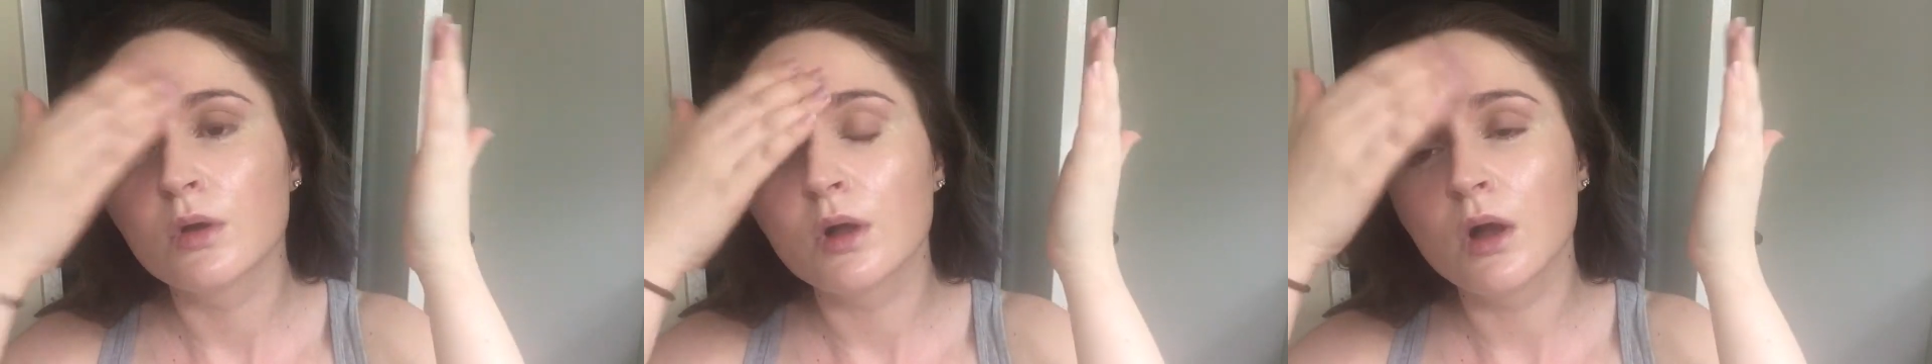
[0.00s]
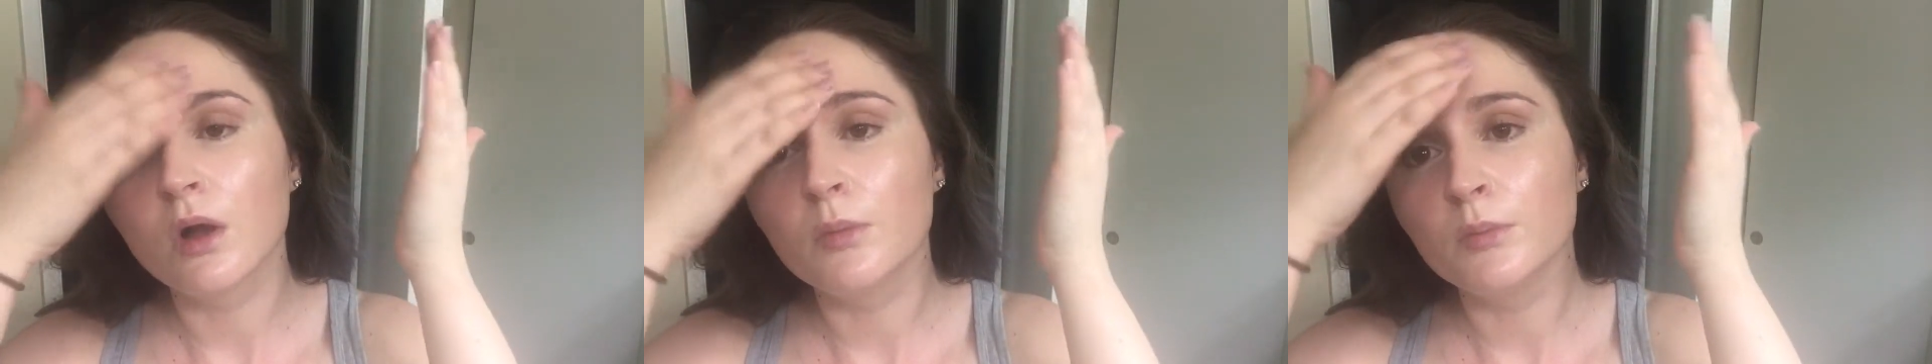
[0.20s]

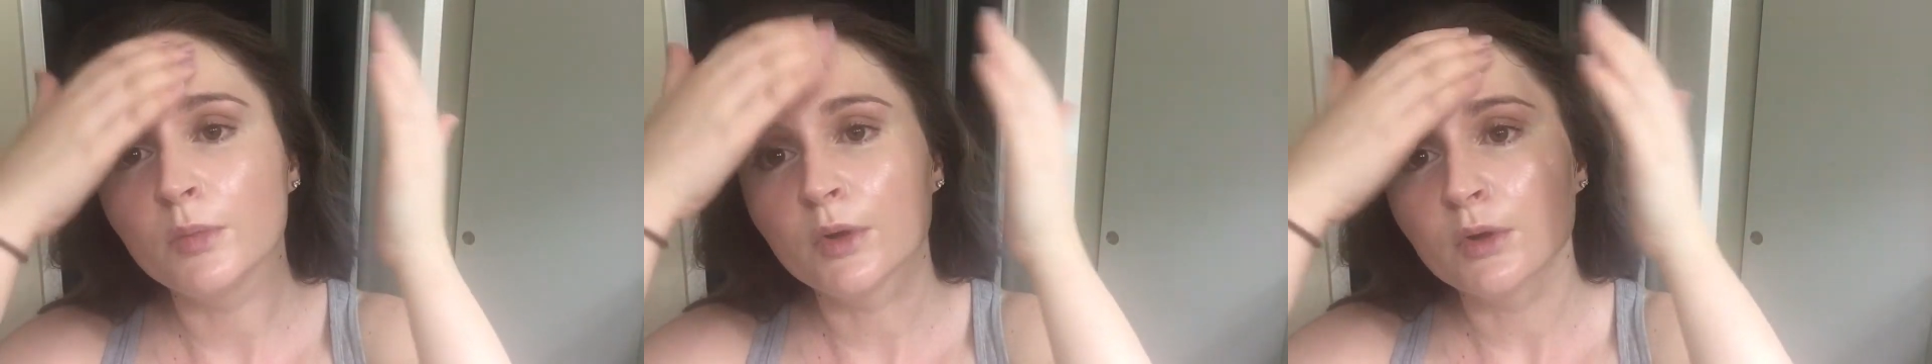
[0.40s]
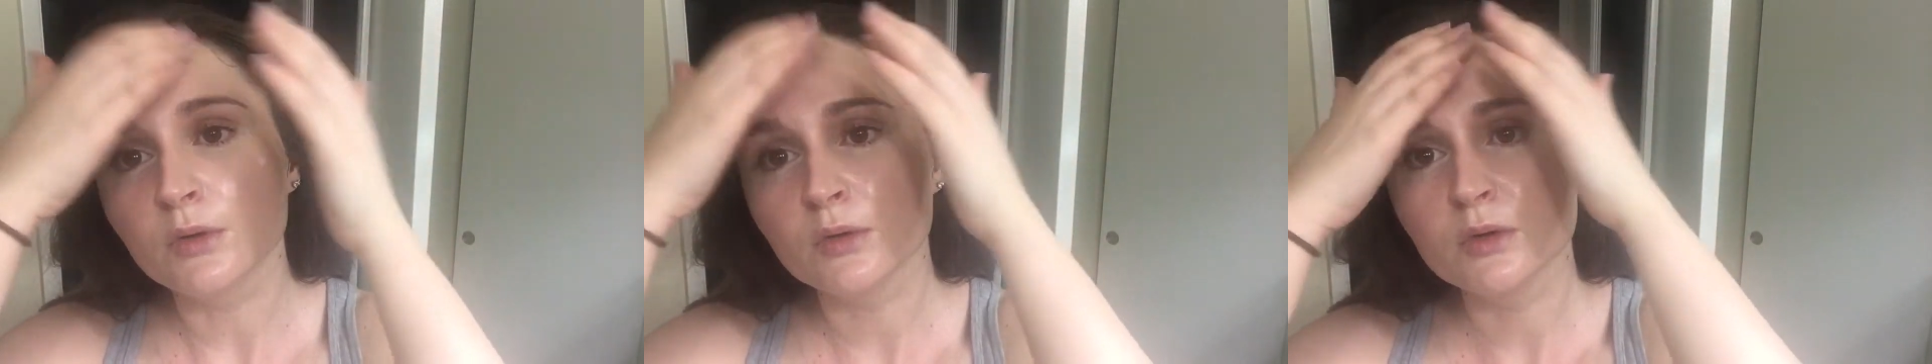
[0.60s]

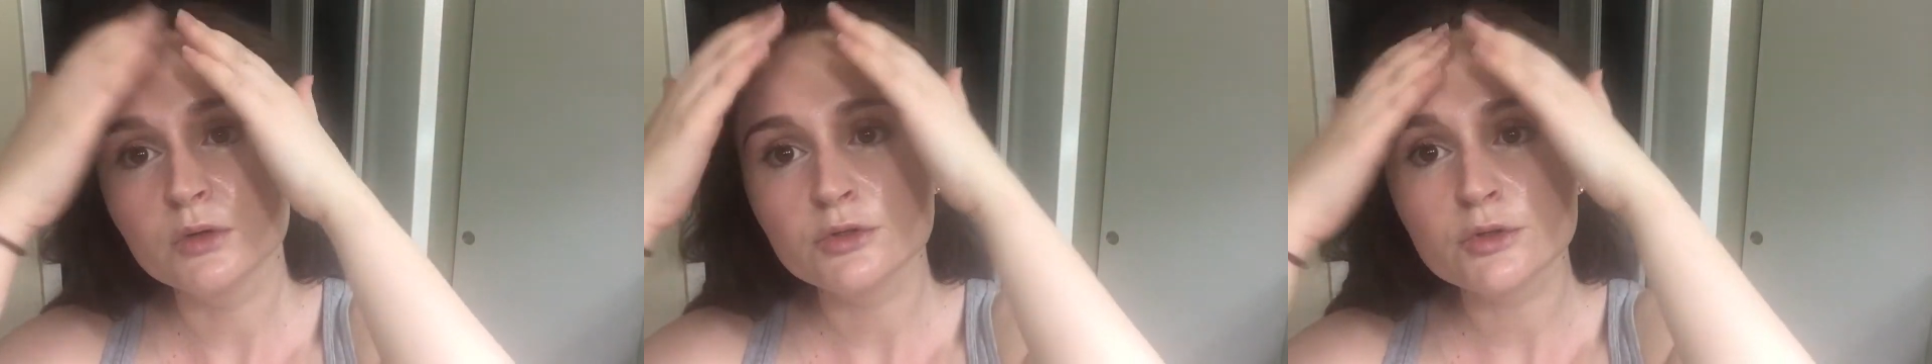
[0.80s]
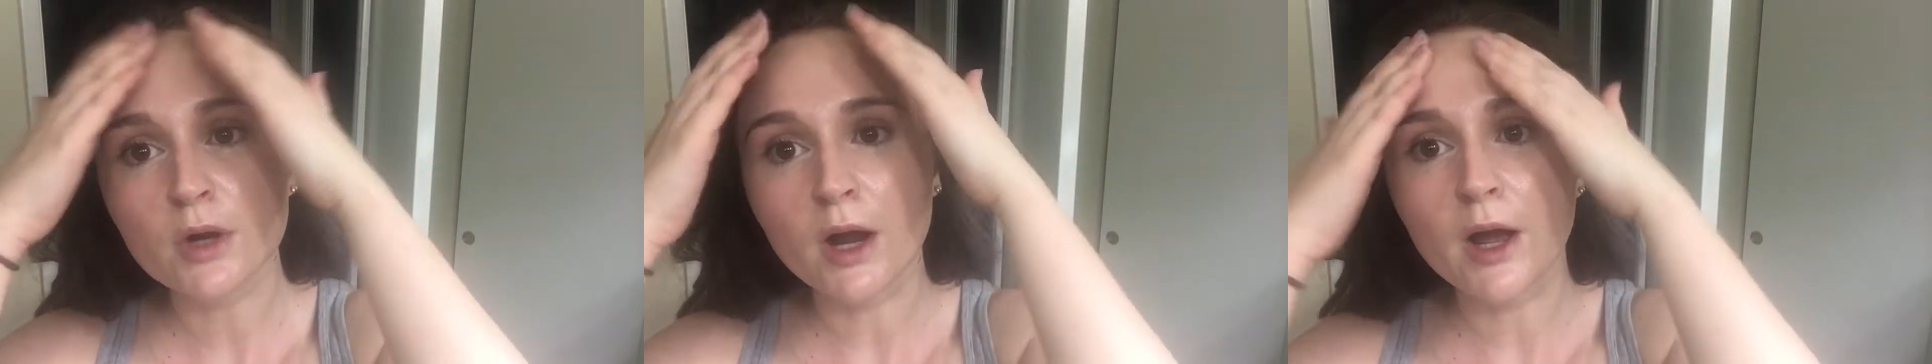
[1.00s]
combo
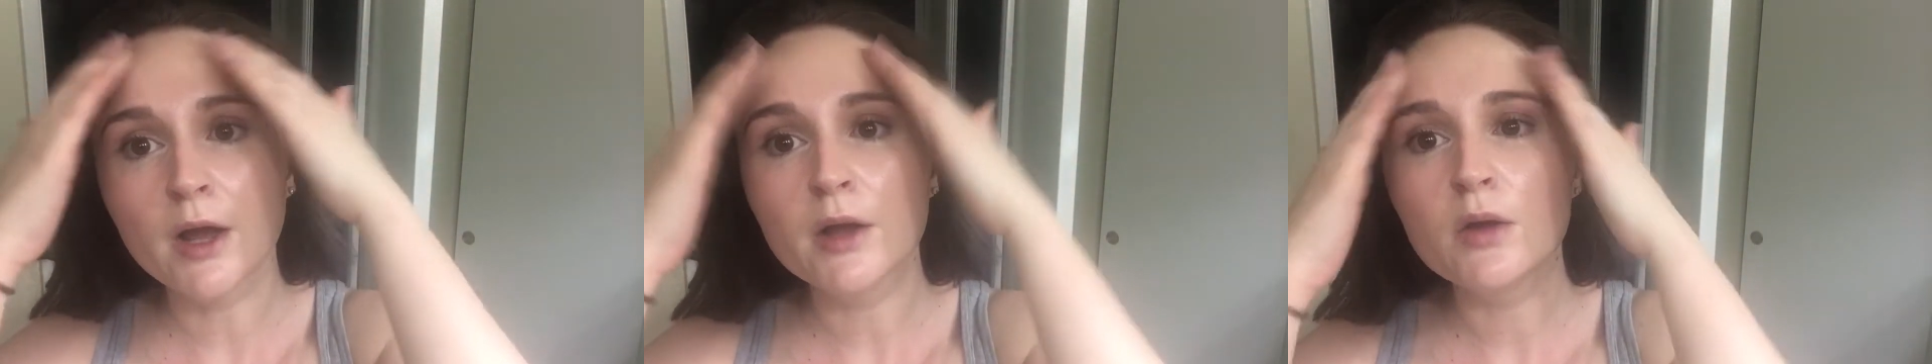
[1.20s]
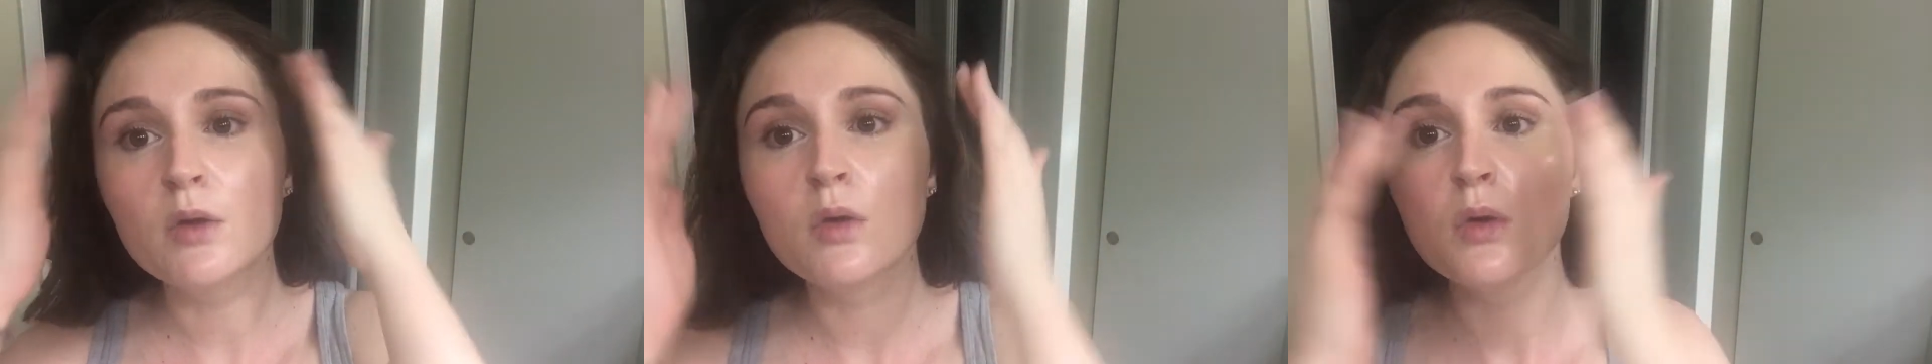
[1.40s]
dry.